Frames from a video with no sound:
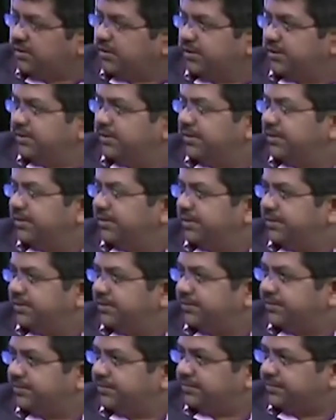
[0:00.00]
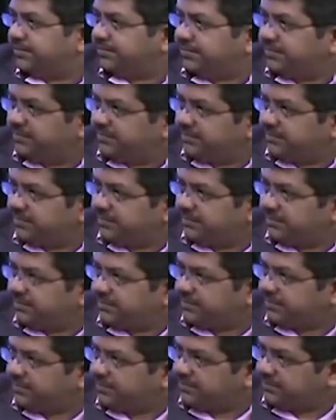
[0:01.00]

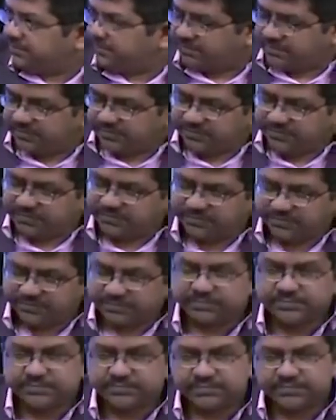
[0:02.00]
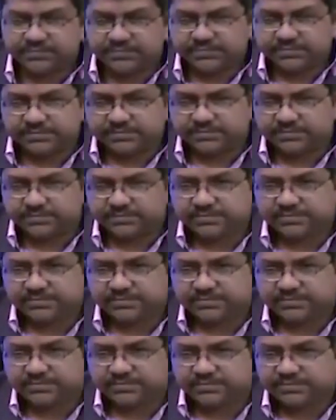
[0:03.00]

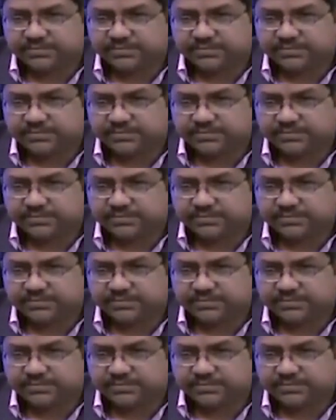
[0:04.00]
No words are spoken by the person on screen.